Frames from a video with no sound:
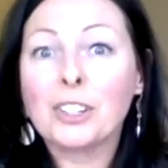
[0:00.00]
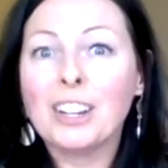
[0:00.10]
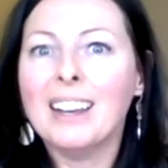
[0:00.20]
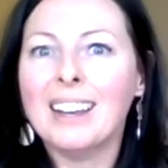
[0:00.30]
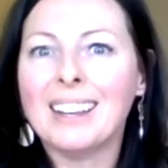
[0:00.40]

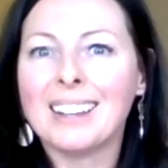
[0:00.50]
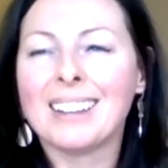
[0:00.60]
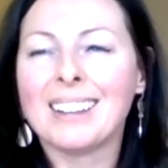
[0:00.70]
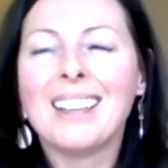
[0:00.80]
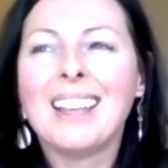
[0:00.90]

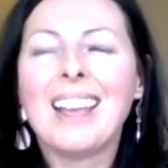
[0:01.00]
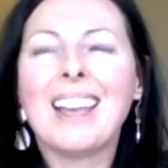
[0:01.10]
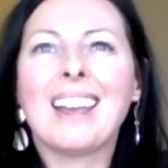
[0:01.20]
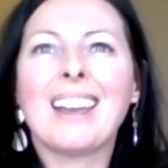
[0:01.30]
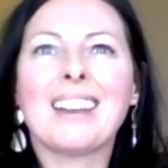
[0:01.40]

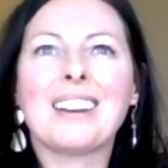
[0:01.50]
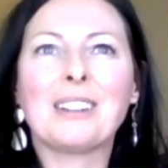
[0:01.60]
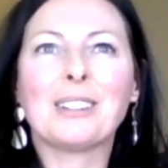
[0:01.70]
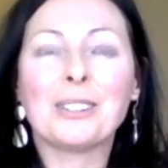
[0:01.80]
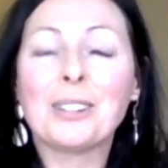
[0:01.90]
And I
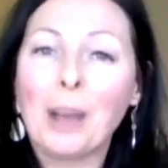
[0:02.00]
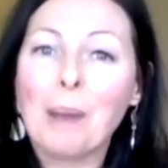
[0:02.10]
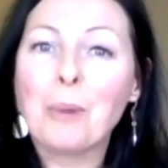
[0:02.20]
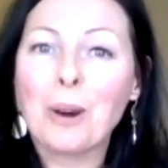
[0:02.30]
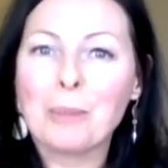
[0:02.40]
learned a
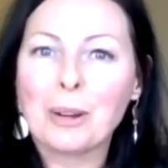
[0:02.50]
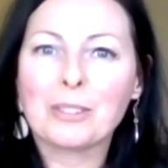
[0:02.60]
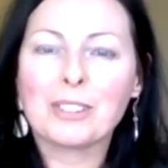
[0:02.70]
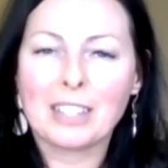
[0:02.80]
lot more about